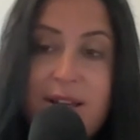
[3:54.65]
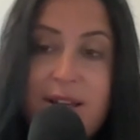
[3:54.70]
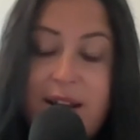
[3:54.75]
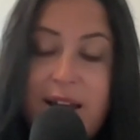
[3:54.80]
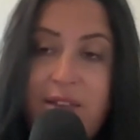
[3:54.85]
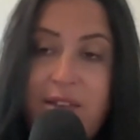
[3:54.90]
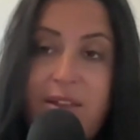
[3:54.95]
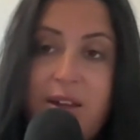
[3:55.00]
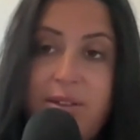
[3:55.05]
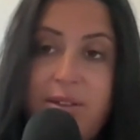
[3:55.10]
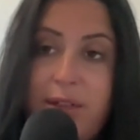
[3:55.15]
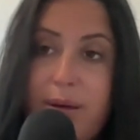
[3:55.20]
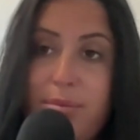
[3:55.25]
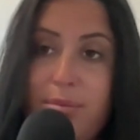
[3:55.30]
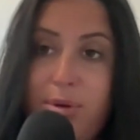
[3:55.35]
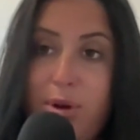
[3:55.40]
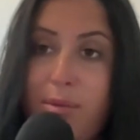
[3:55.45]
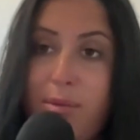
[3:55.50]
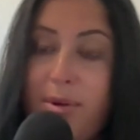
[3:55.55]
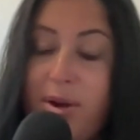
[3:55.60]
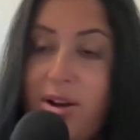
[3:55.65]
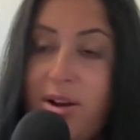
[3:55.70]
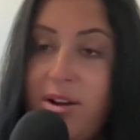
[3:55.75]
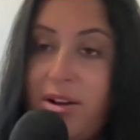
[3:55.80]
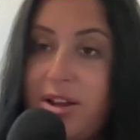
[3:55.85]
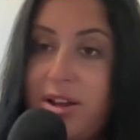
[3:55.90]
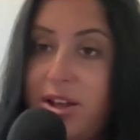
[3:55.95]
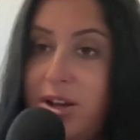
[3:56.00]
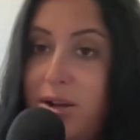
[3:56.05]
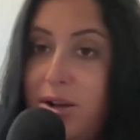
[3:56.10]
And I think that
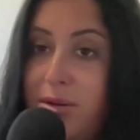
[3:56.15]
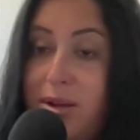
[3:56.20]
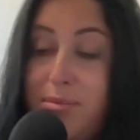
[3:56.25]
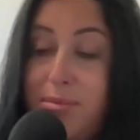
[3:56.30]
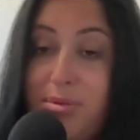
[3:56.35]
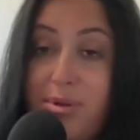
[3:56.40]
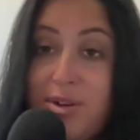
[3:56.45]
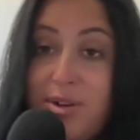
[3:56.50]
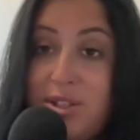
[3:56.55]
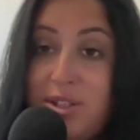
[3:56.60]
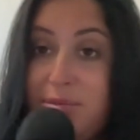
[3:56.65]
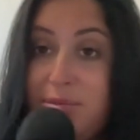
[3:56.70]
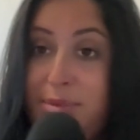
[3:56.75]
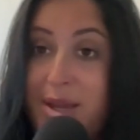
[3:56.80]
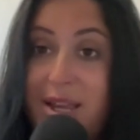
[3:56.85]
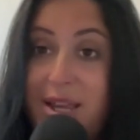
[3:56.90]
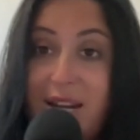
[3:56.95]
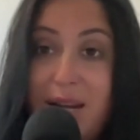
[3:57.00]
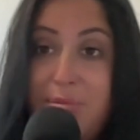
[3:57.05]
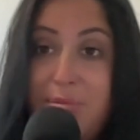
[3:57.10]
Broberg, he brings speed,